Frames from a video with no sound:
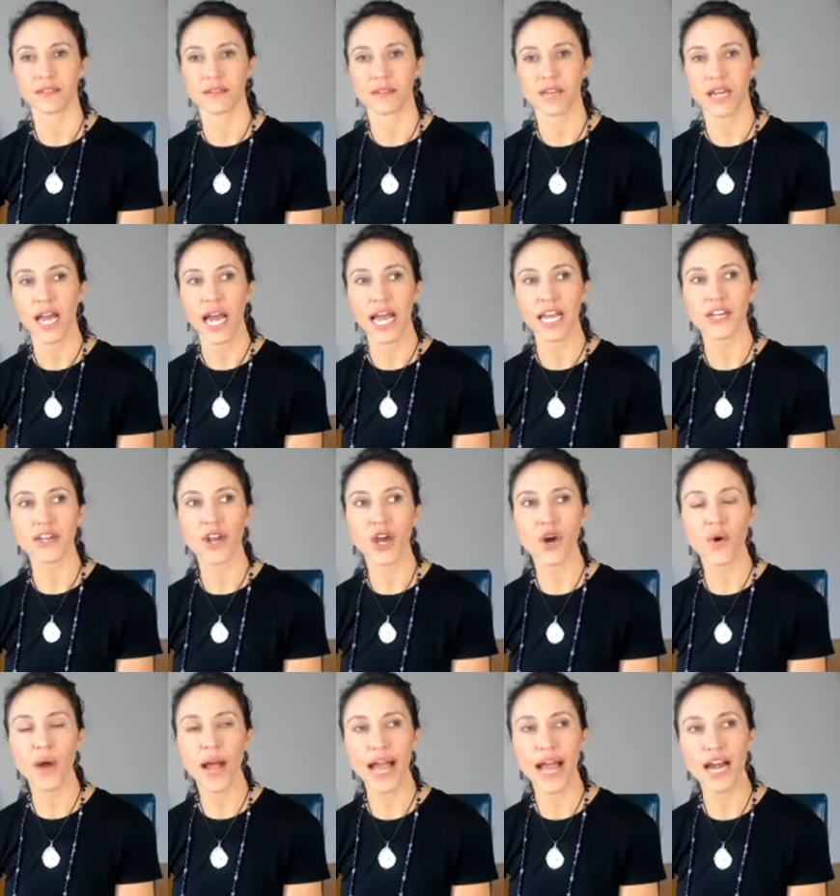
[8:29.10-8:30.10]
I know
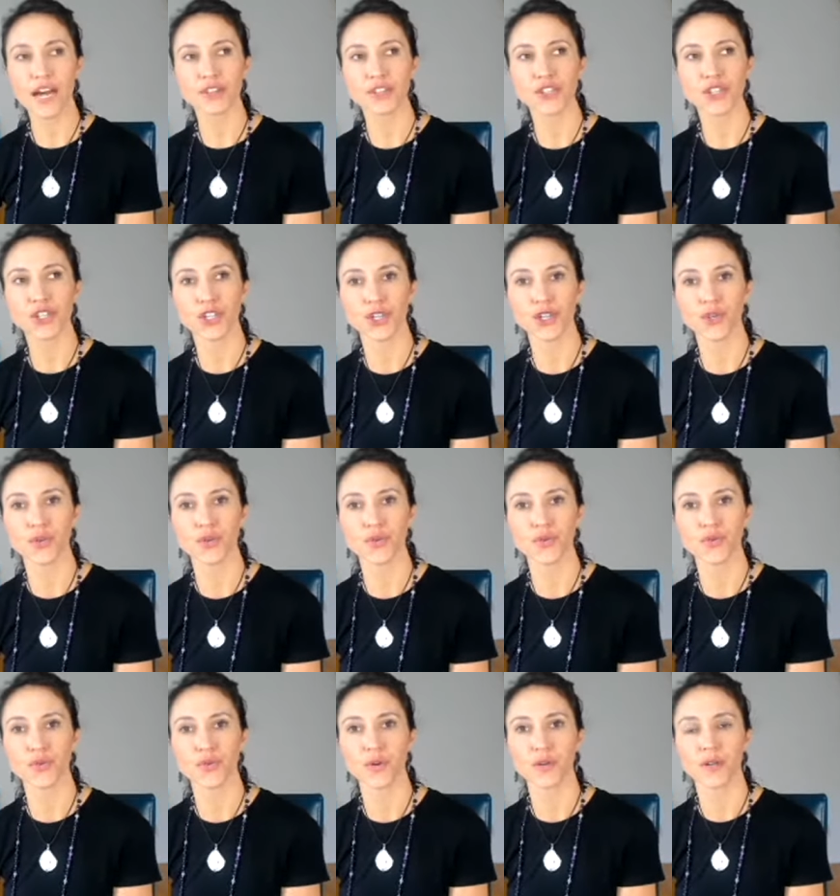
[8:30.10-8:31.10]
how
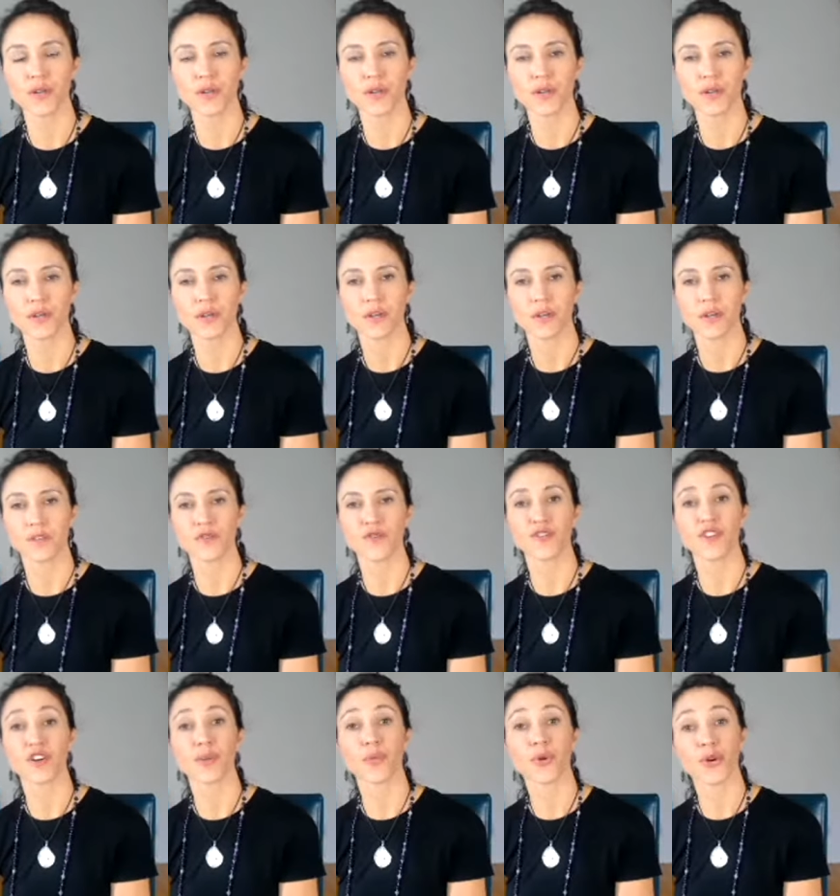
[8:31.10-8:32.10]
to
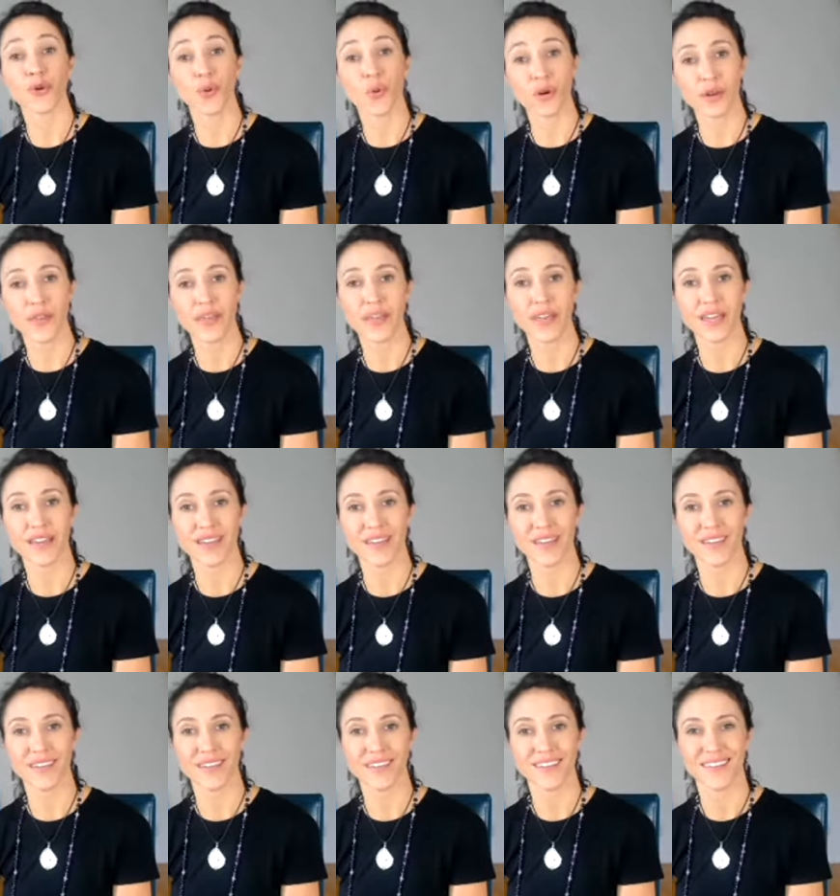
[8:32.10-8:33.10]
feel more worthy.
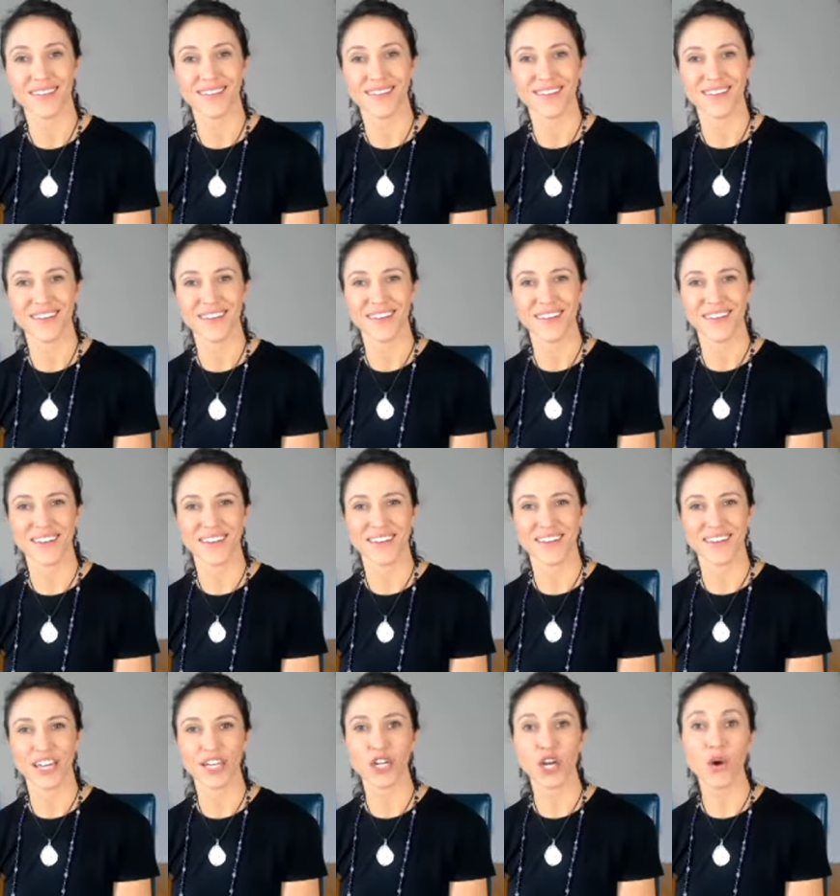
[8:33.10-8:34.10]

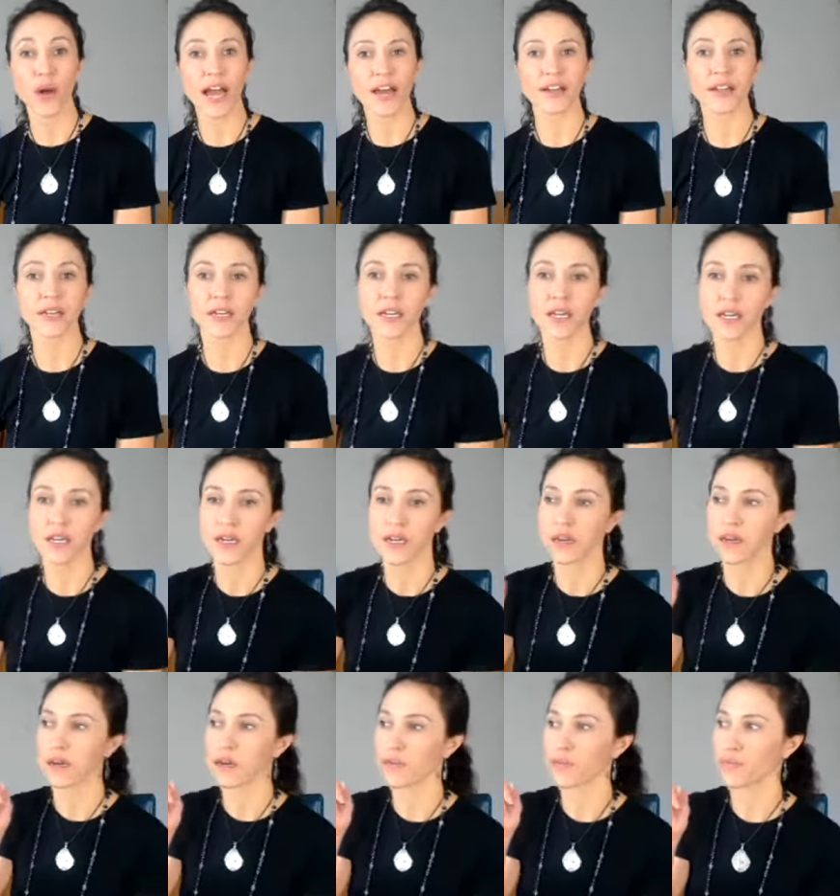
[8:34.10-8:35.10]
I know how to
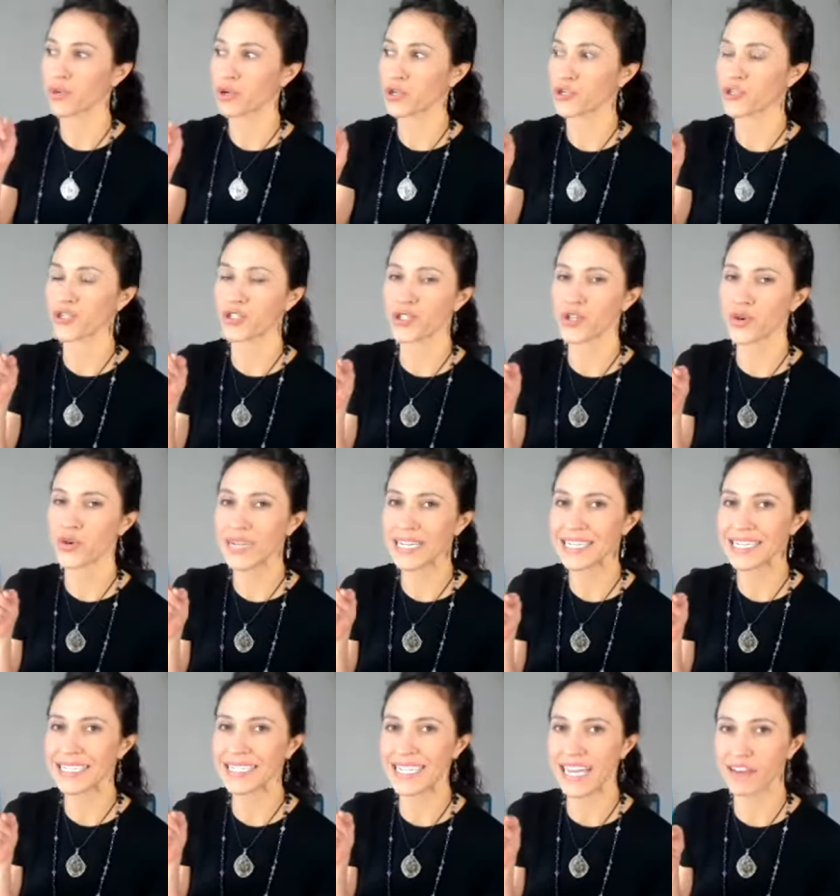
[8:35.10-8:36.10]
pursue
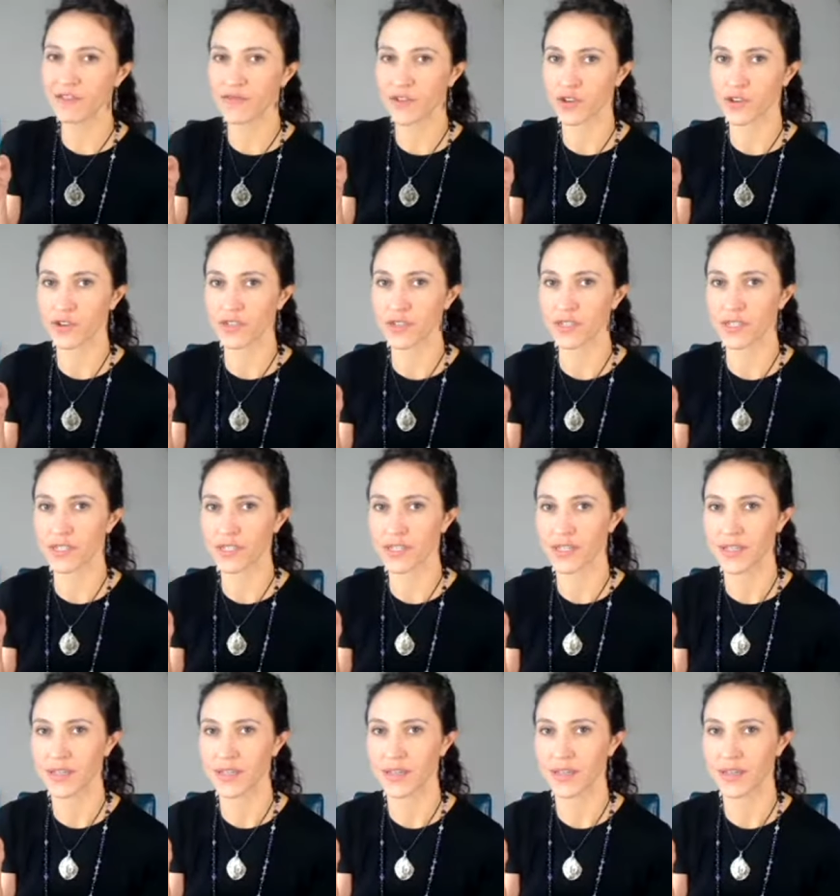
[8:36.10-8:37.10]
endeavors
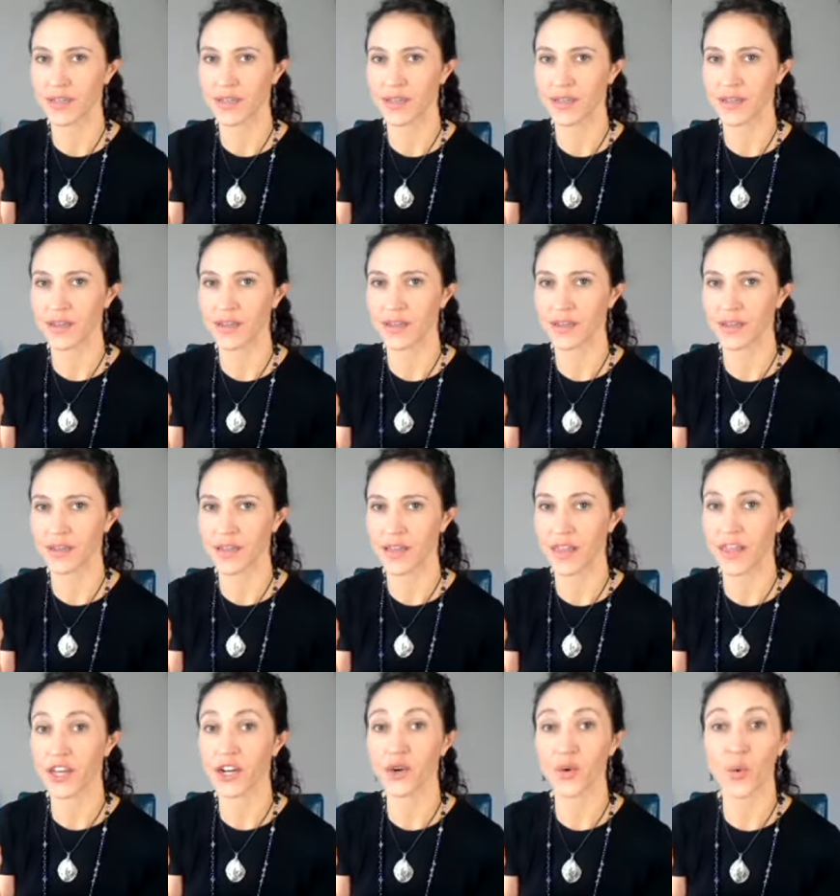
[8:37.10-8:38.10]

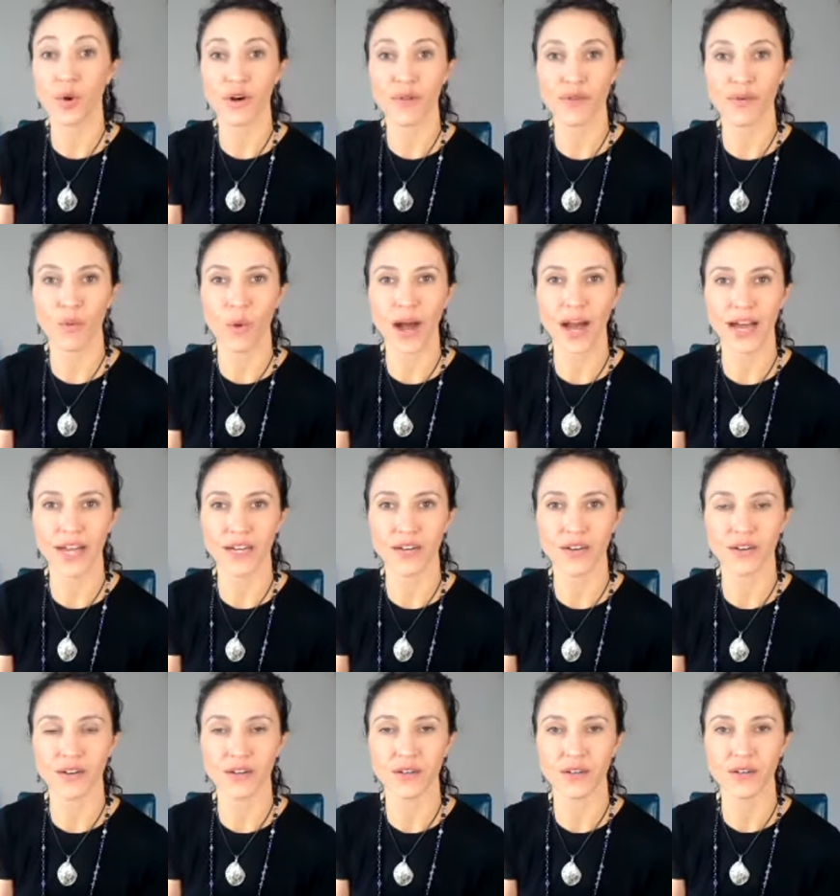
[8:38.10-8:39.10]
that are
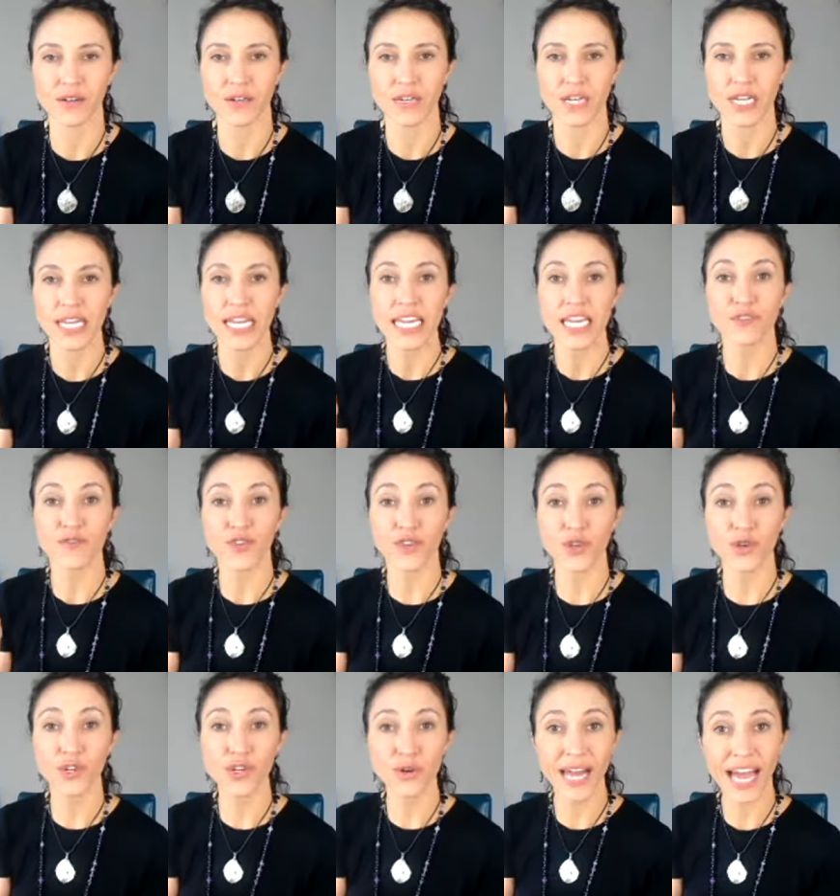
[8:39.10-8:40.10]
worthwhile. If you
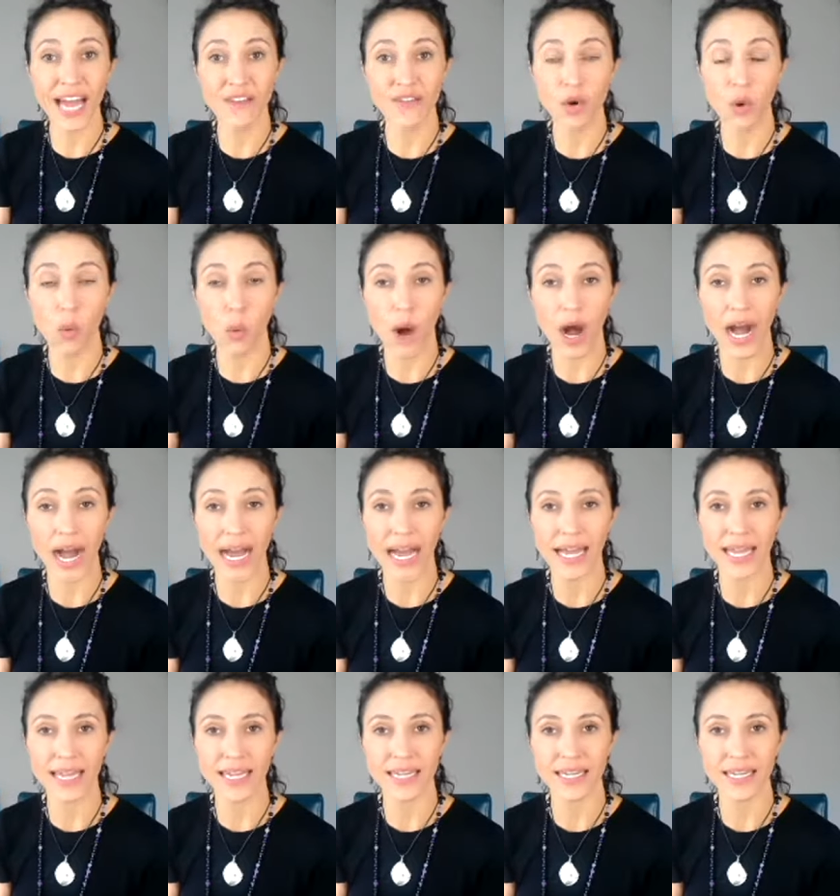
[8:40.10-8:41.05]
don't have a why,